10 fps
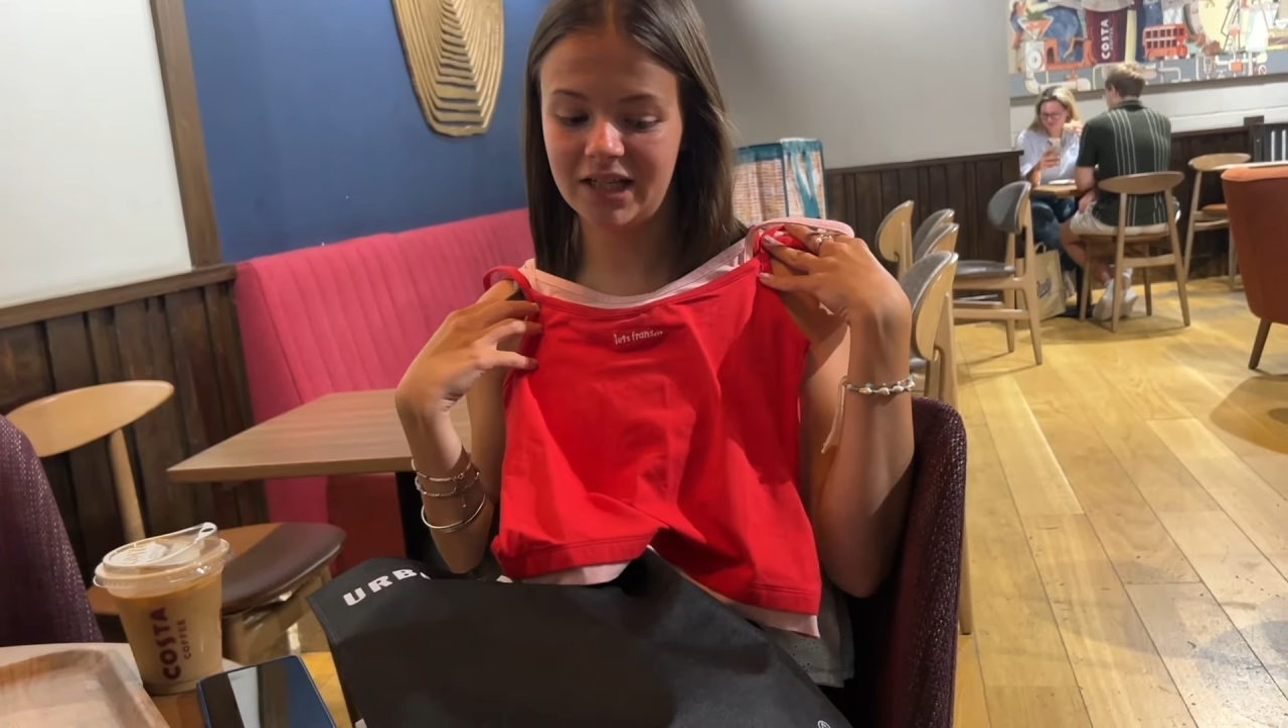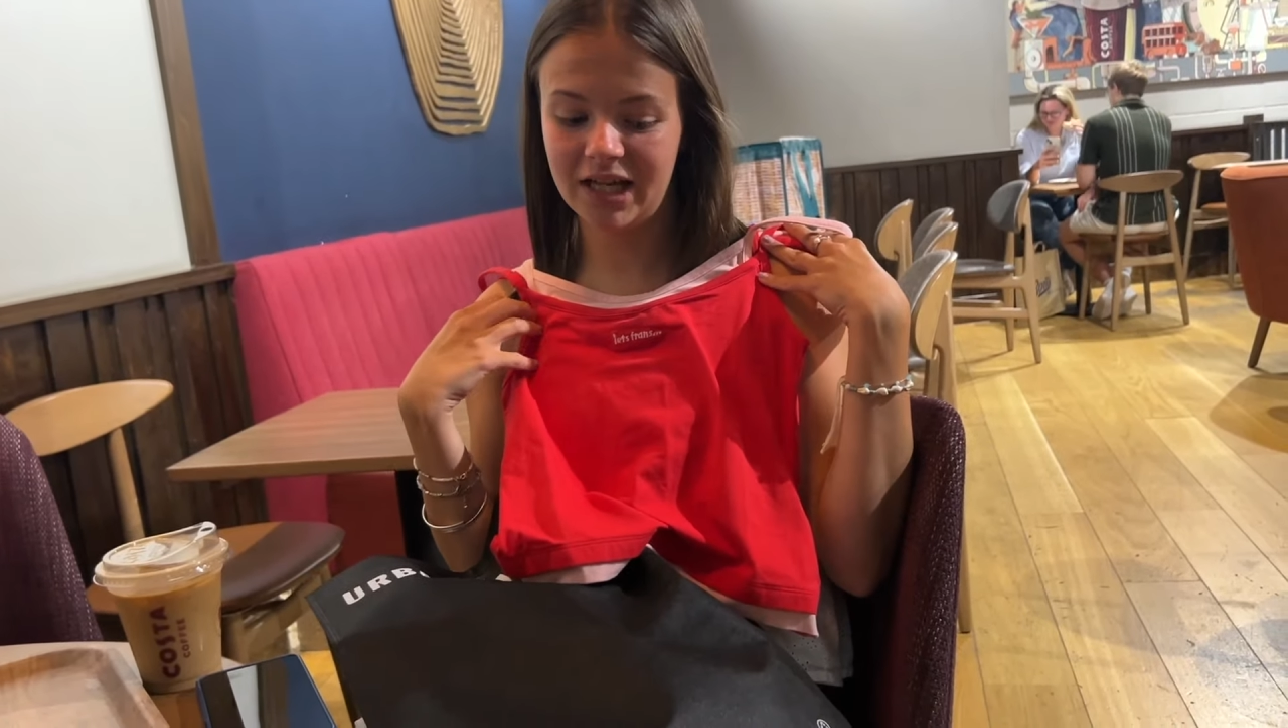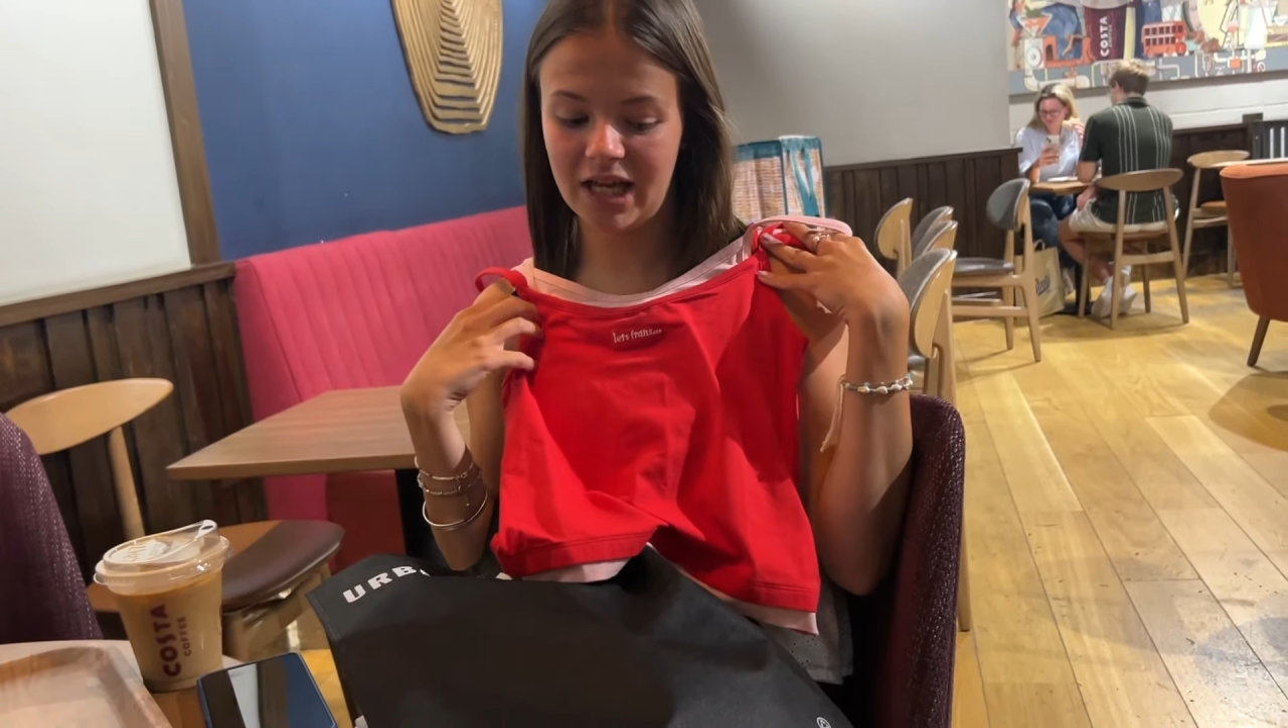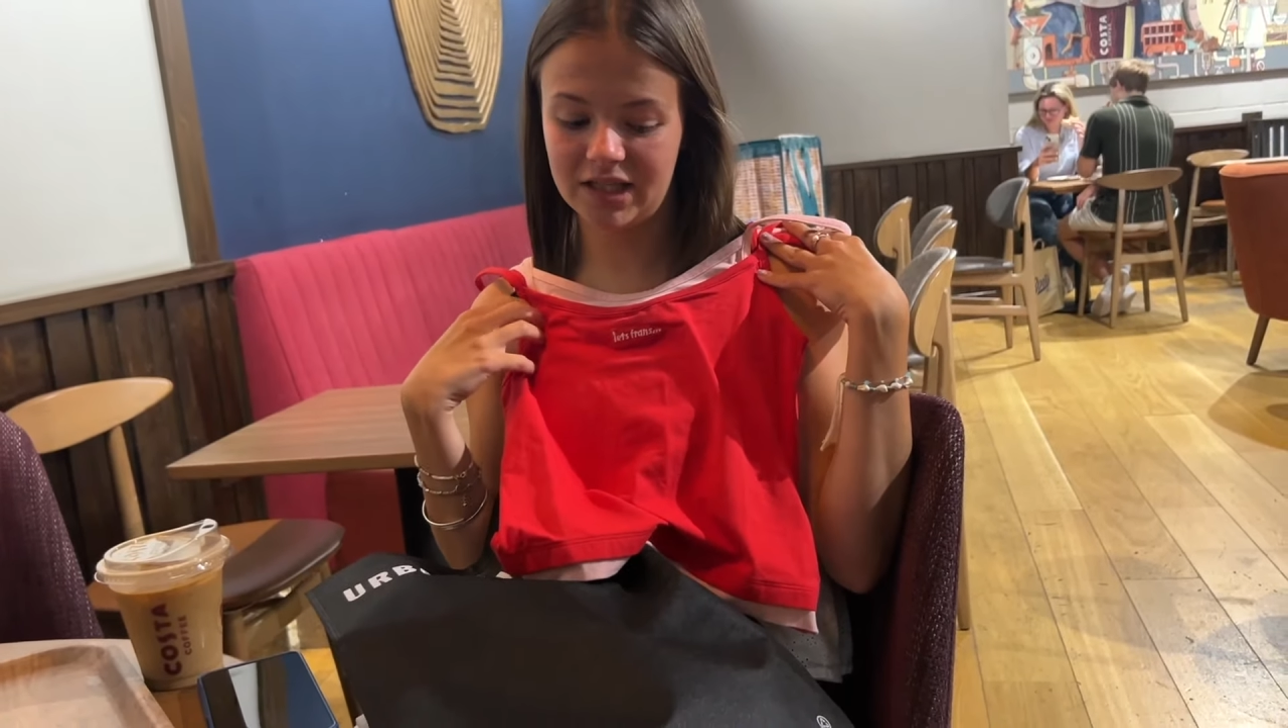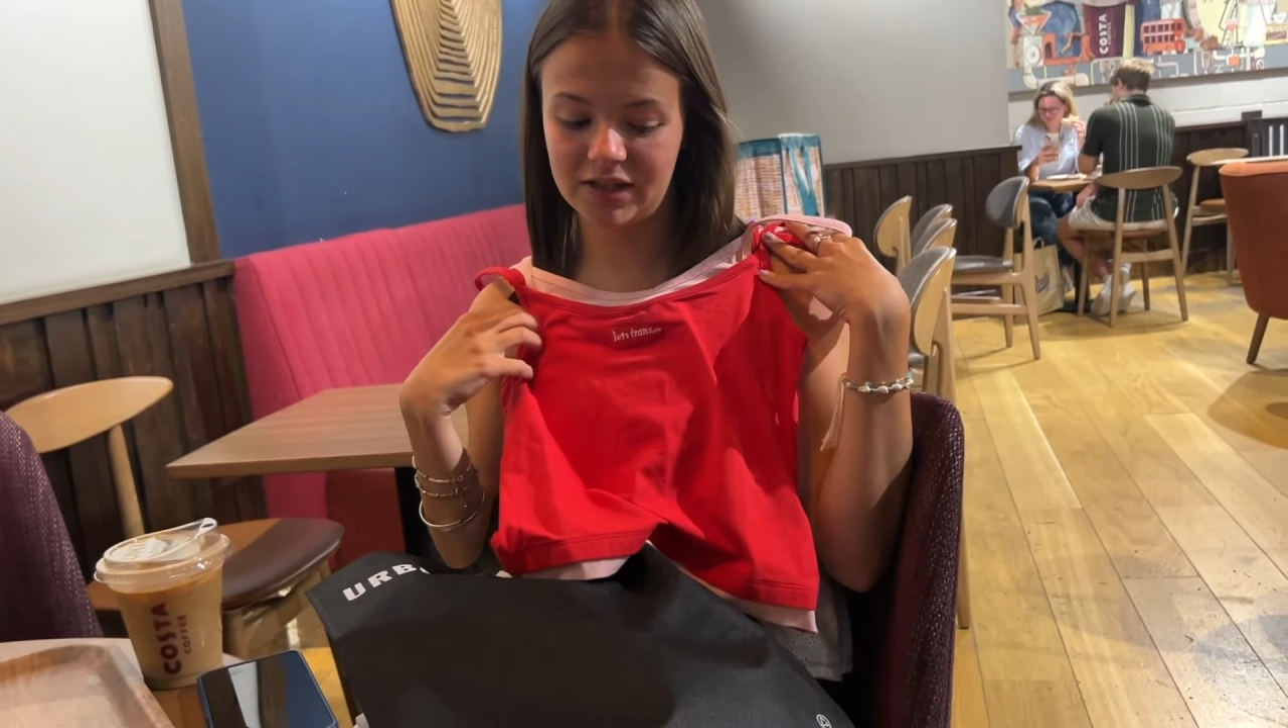
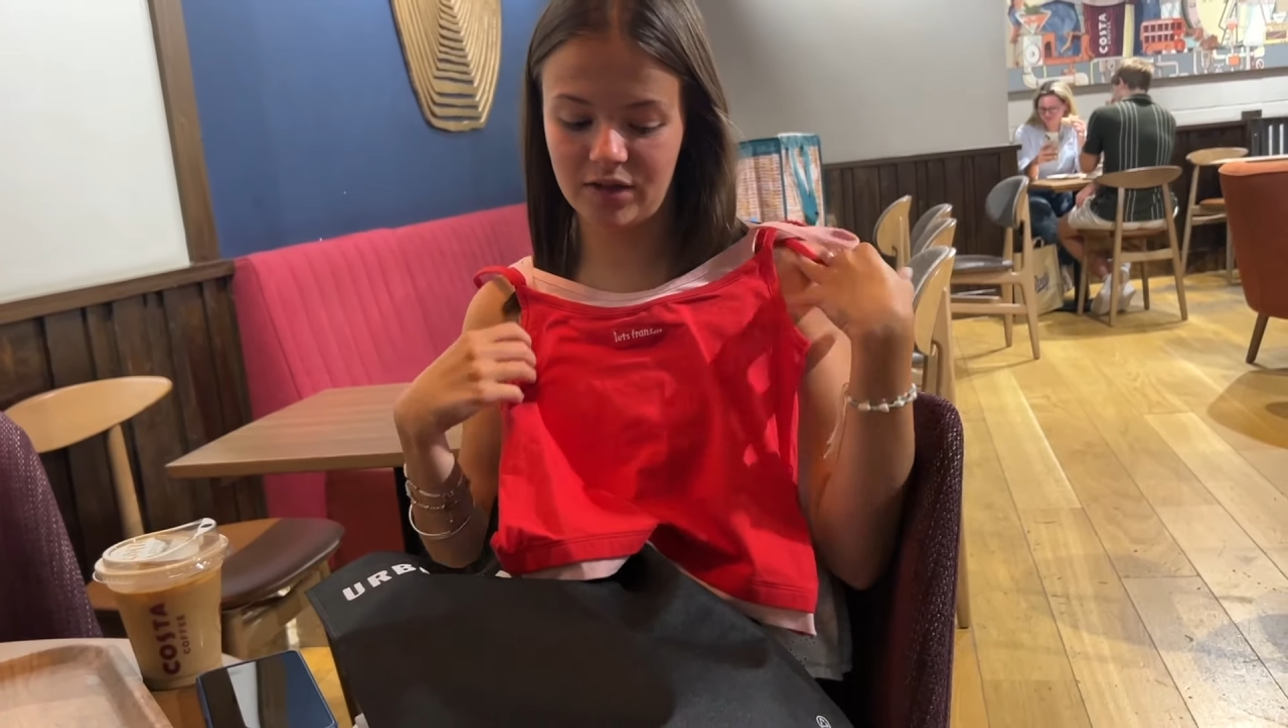Yeah. So,